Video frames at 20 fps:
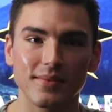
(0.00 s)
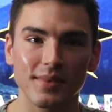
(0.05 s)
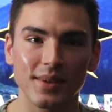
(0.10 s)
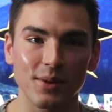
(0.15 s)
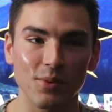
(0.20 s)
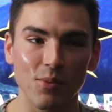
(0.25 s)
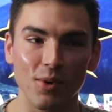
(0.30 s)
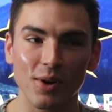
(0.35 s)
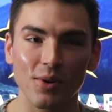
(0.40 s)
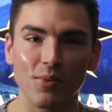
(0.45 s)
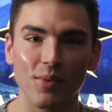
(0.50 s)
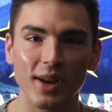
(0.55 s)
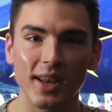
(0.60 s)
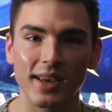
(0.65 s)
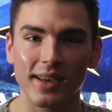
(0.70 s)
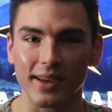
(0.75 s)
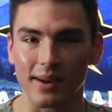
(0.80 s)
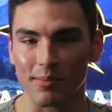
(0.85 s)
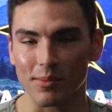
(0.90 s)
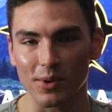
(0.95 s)
in 1
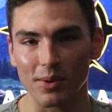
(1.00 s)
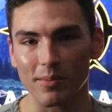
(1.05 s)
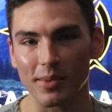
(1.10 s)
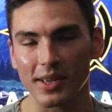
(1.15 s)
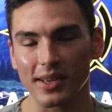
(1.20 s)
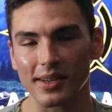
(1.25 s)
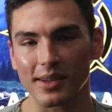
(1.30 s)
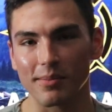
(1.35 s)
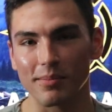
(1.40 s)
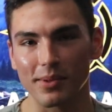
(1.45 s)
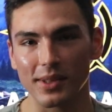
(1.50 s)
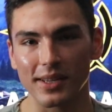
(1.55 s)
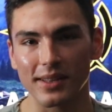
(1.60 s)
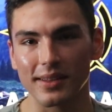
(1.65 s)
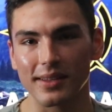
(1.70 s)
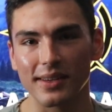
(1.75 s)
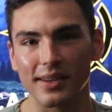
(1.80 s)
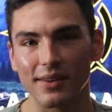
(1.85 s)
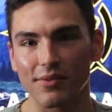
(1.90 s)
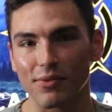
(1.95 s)
week, I'm going to be a
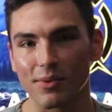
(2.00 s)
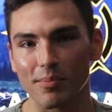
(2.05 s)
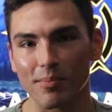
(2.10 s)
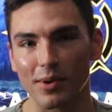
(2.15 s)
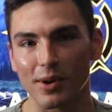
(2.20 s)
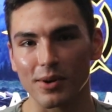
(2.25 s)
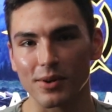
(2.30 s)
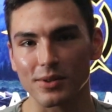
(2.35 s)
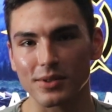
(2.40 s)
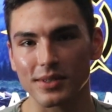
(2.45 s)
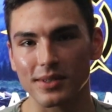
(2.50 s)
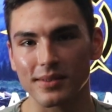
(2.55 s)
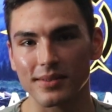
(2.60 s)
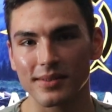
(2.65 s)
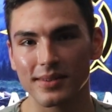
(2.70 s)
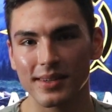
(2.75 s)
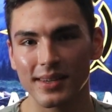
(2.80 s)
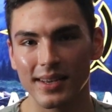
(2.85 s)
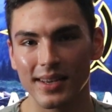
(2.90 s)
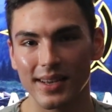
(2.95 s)
completely different person.
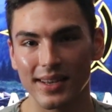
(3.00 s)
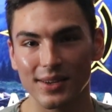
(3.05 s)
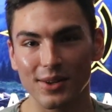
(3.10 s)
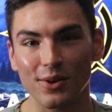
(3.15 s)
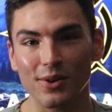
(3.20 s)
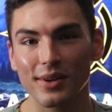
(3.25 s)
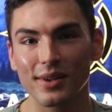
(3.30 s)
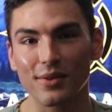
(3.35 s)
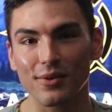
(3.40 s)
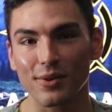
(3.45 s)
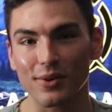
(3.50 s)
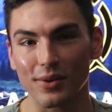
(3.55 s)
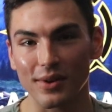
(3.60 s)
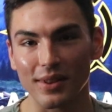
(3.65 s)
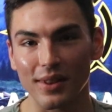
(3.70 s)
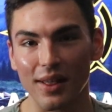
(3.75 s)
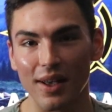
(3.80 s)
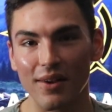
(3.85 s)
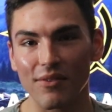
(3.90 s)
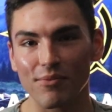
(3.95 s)
You're either going to
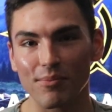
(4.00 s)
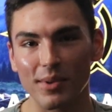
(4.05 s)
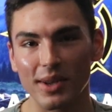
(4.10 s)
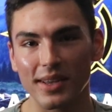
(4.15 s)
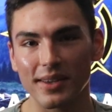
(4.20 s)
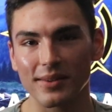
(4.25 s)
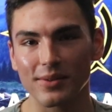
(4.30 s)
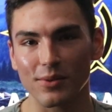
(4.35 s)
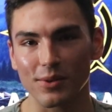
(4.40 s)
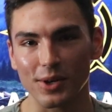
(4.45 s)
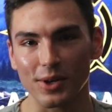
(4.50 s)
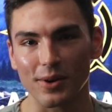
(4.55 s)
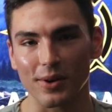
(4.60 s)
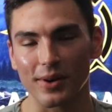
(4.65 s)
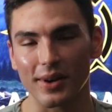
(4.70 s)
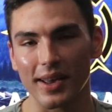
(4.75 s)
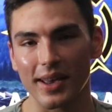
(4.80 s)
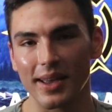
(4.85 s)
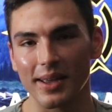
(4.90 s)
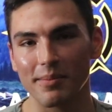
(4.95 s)
love me or you're
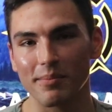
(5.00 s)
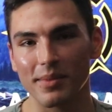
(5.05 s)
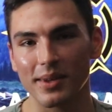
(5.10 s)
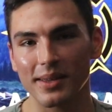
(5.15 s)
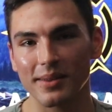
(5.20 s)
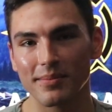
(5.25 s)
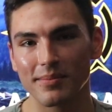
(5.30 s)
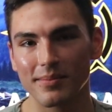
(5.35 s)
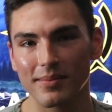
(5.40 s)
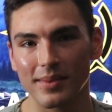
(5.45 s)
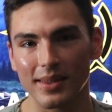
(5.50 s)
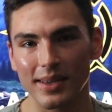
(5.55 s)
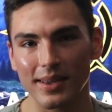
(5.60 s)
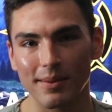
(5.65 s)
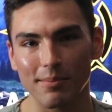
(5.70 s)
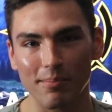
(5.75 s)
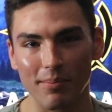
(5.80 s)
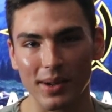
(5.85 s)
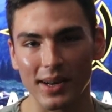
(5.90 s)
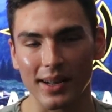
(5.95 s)
going to hate me.
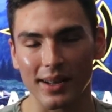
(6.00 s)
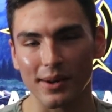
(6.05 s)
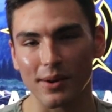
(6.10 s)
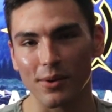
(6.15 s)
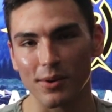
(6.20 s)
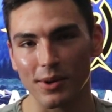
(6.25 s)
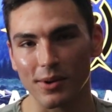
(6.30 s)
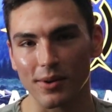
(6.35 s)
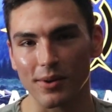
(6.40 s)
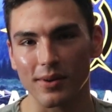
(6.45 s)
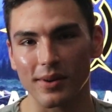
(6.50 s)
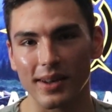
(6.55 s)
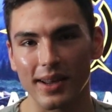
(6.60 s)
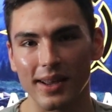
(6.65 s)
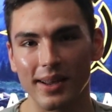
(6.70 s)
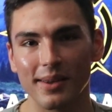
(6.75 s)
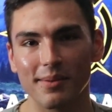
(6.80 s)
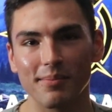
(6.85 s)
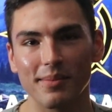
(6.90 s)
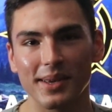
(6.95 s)
But I know you're going to
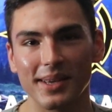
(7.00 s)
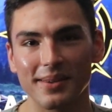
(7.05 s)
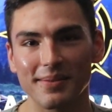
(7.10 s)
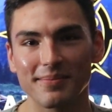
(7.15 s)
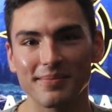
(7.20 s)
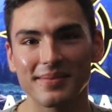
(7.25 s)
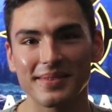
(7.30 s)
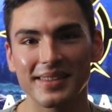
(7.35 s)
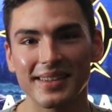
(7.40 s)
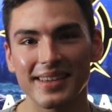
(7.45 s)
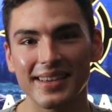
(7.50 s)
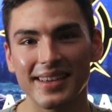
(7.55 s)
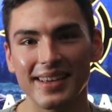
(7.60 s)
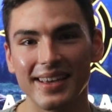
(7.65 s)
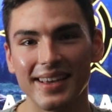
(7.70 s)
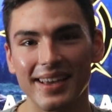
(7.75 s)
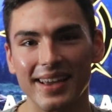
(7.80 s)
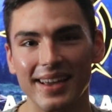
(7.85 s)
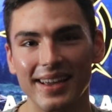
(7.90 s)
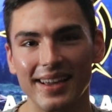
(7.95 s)
hate me.
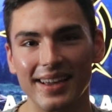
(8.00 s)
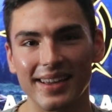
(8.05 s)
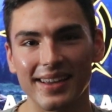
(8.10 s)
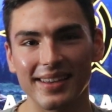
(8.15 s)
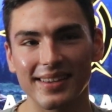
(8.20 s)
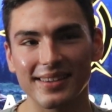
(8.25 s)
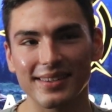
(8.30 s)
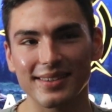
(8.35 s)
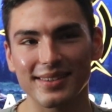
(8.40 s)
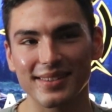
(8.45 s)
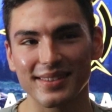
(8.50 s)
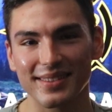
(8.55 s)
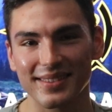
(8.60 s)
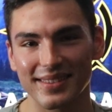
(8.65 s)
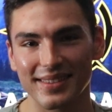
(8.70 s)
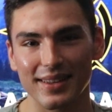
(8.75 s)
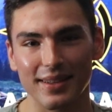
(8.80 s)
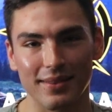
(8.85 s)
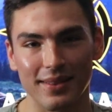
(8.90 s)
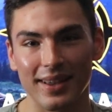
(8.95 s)
And
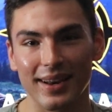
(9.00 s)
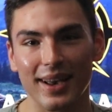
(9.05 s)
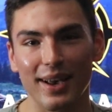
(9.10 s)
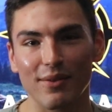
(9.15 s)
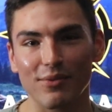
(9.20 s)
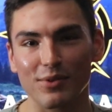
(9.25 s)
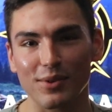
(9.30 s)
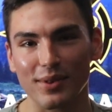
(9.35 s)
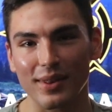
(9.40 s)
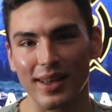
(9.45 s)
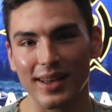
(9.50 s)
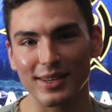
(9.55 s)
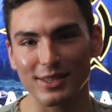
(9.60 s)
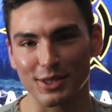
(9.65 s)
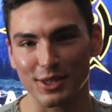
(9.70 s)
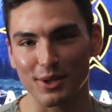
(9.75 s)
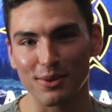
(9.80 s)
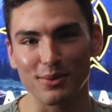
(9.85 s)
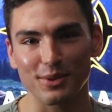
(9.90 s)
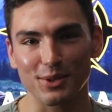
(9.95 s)
then after that,
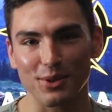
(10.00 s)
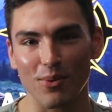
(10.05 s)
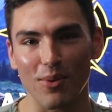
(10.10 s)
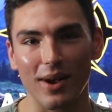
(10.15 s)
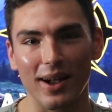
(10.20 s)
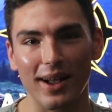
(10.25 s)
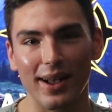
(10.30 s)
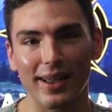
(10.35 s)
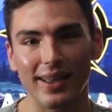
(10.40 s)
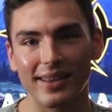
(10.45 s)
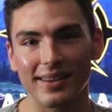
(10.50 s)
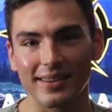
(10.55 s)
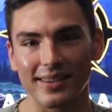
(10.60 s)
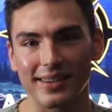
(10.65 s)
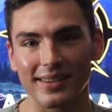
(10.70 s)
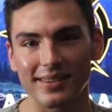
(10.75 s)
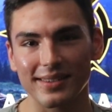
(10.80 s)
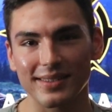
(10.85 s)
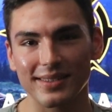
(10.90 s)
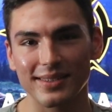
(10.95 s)
she was quiet,
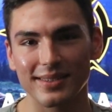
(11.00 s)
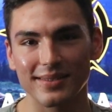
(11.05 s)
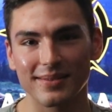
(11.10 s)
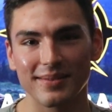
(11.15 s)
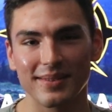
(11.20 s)
and